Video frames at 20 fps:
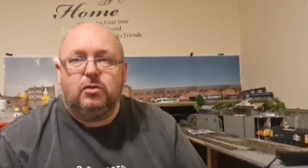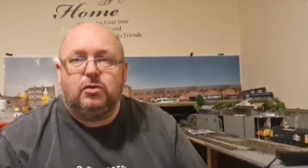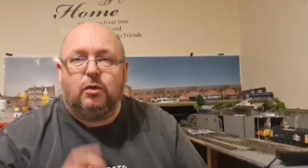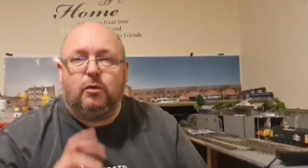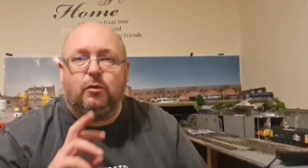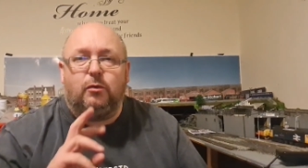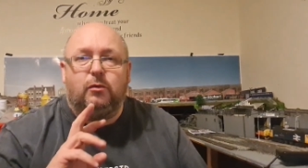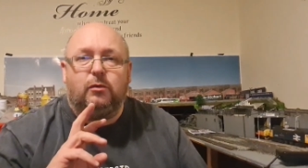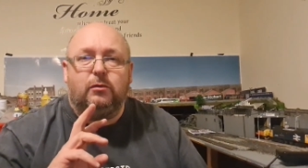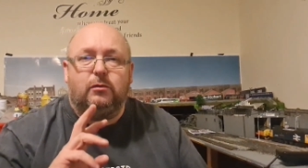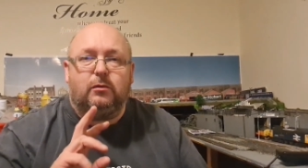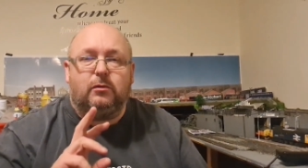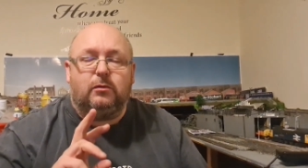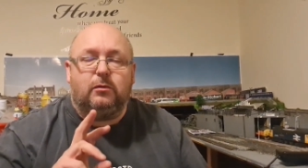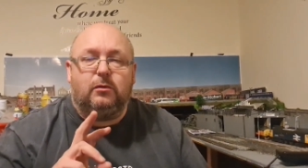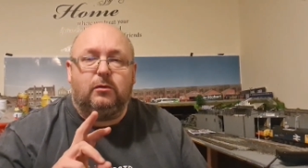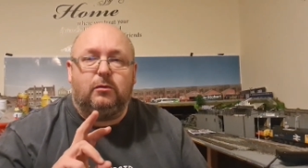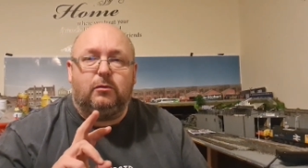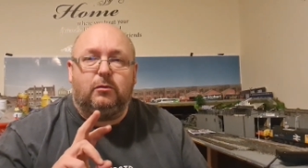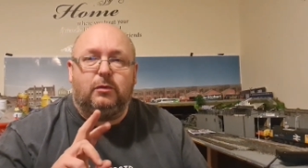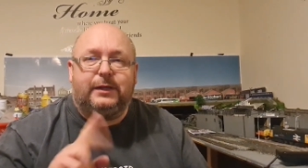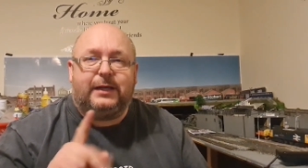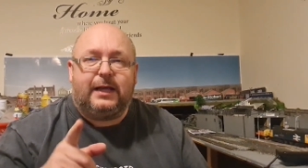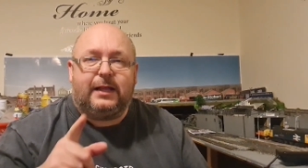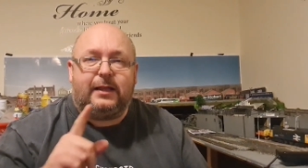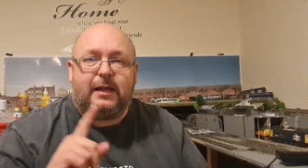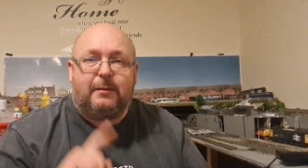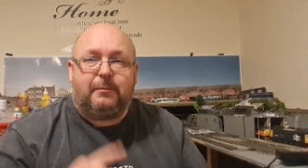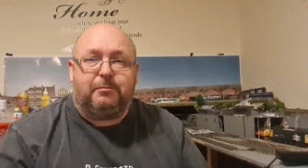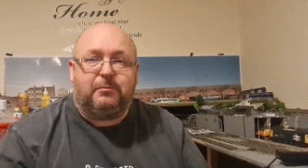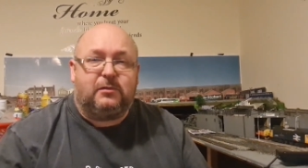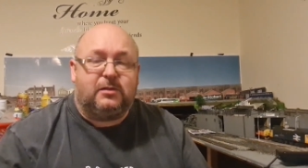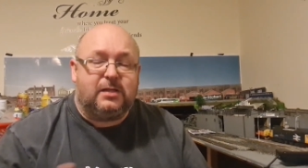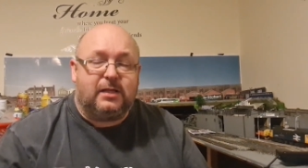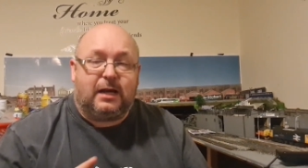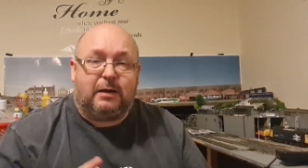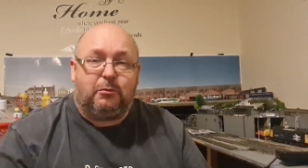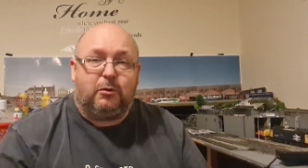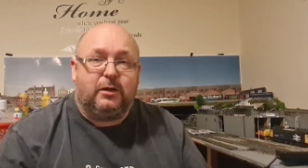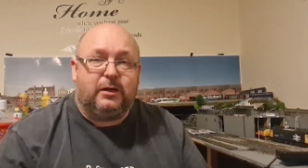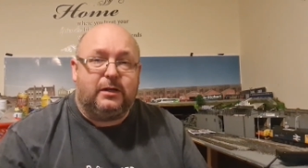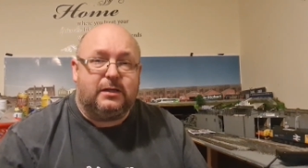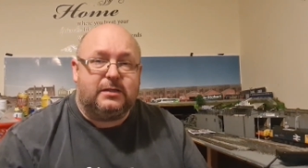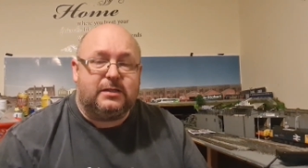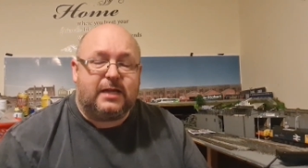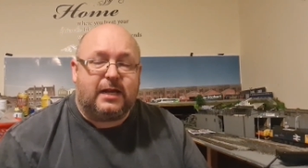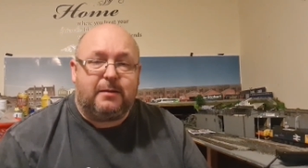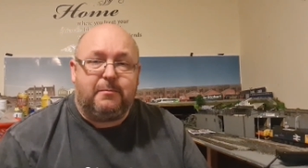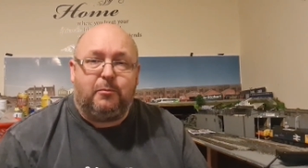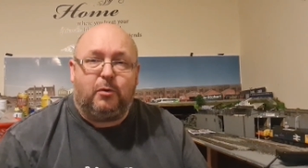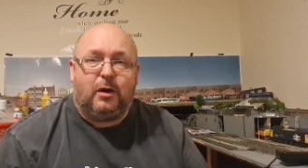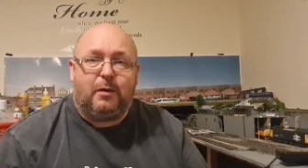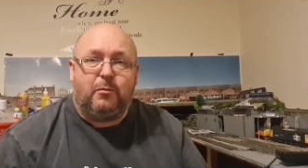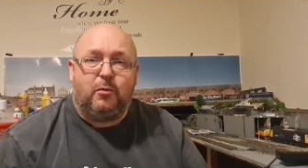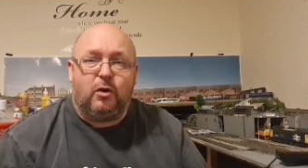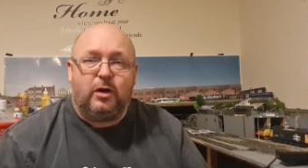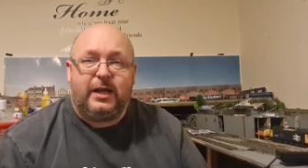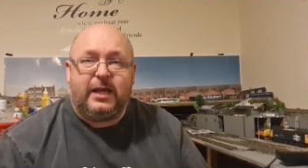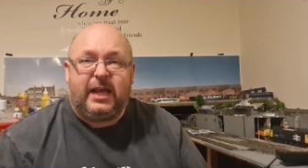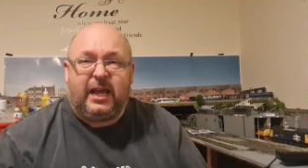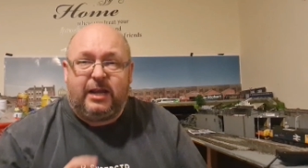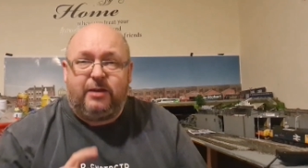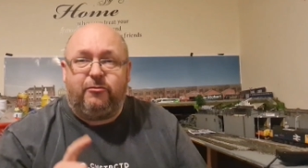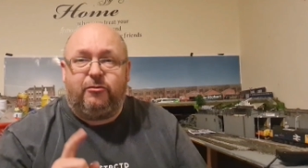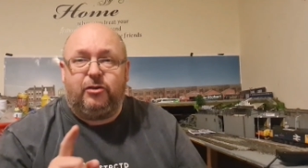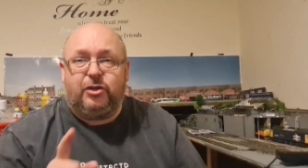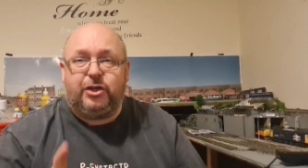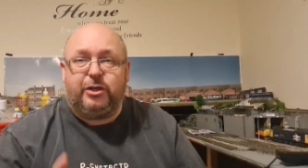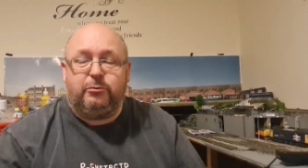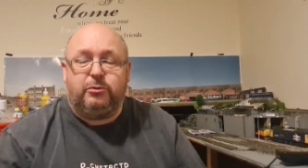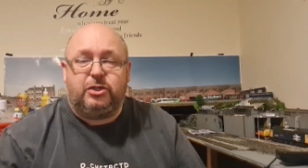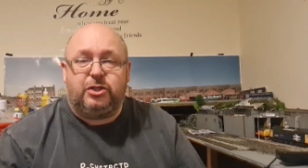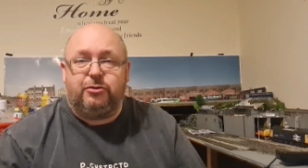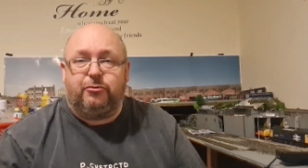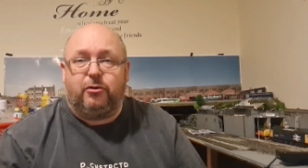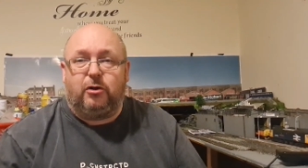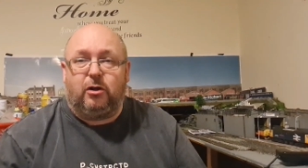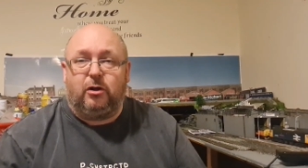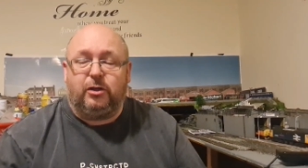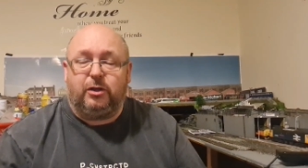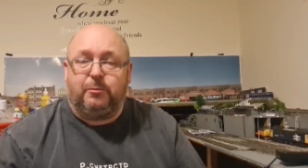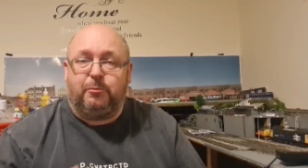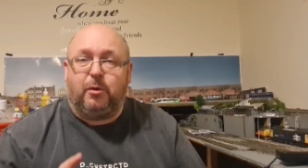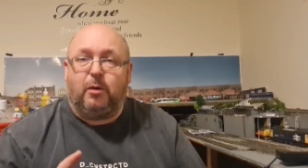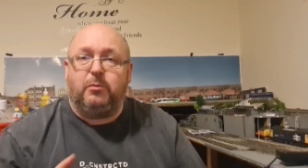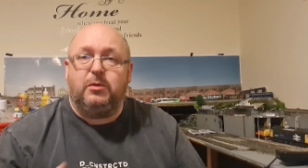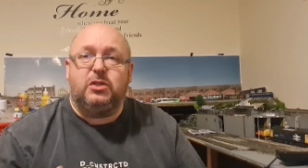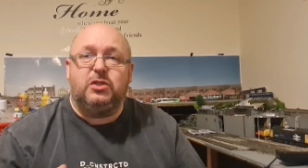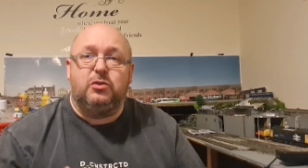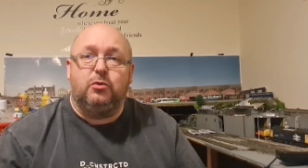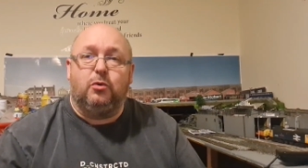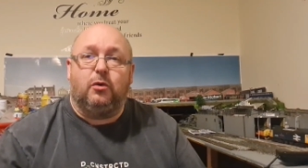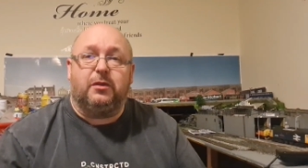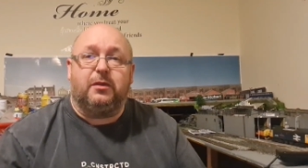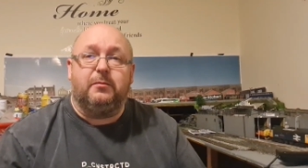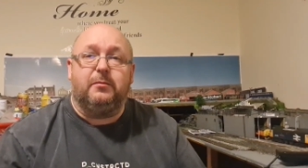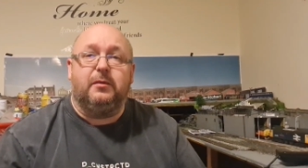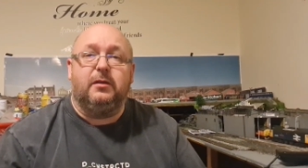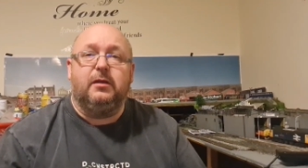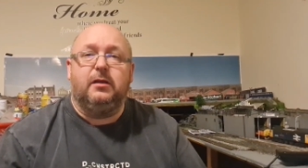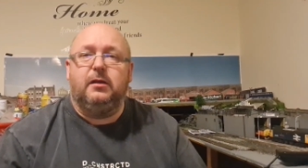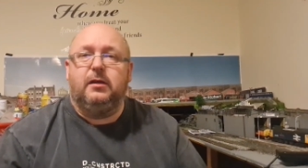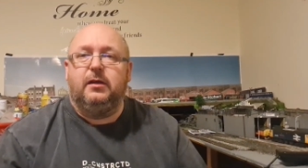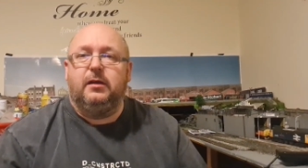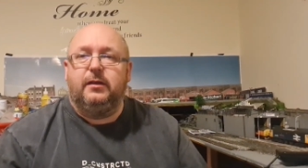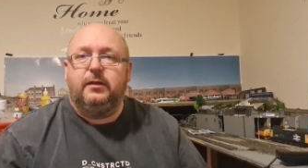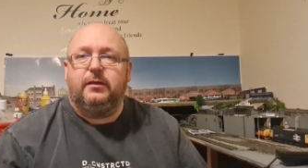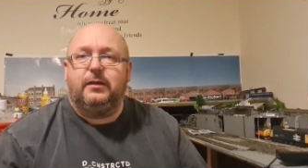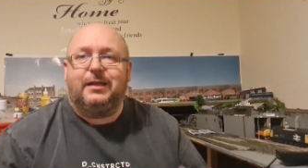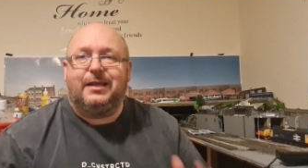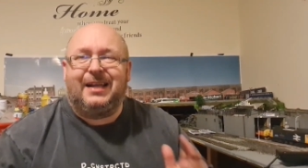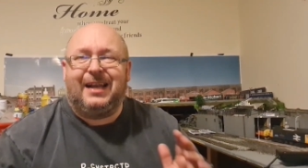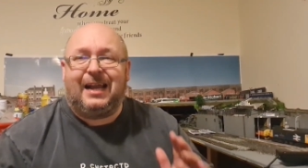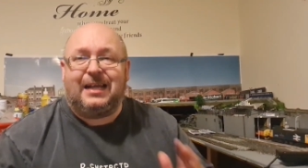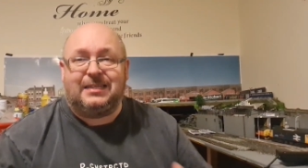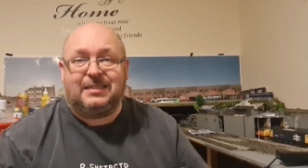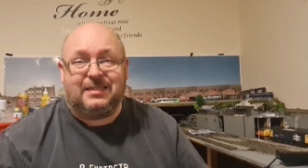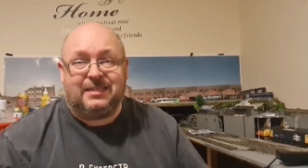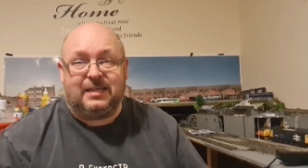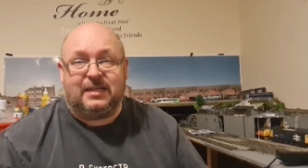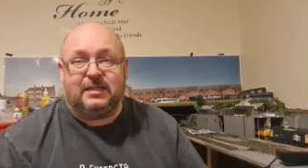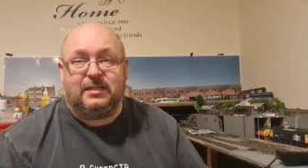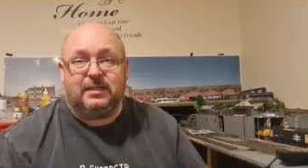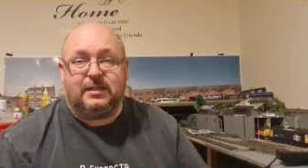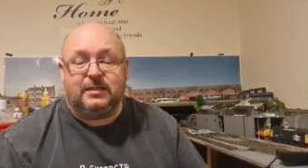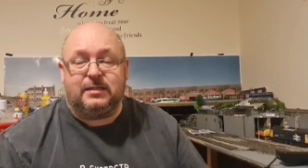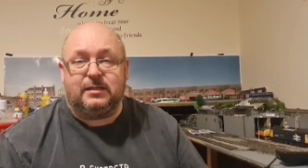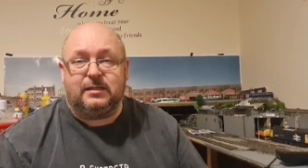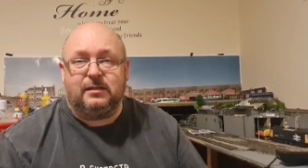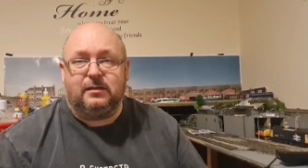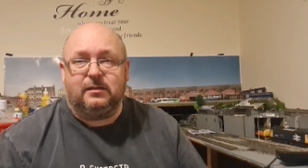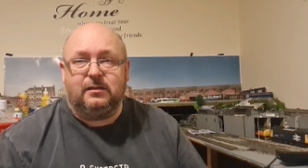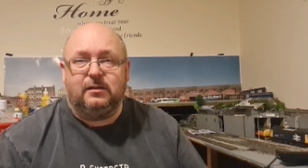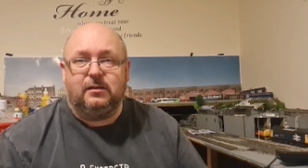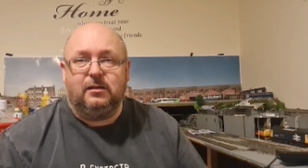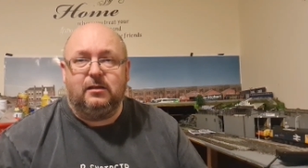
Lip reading: So, we'll get to that one in a second, but I'm going to introduce you all. You probably know them, the Class 60s,